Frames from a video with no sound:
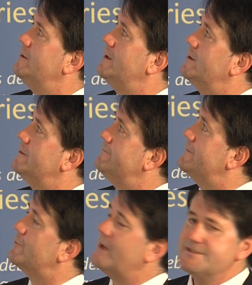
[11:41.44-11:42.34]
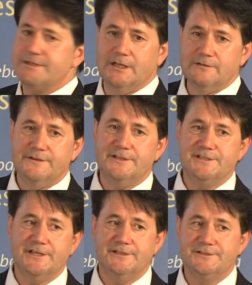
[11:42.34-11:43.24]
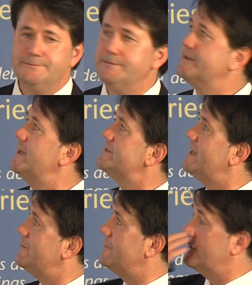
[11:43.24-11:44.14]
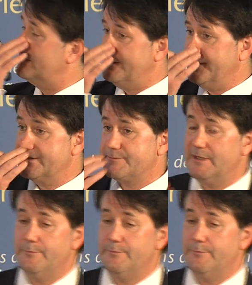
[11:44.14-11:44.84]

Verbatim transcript: Now, the rationale for the change. At that time there, I think it's quite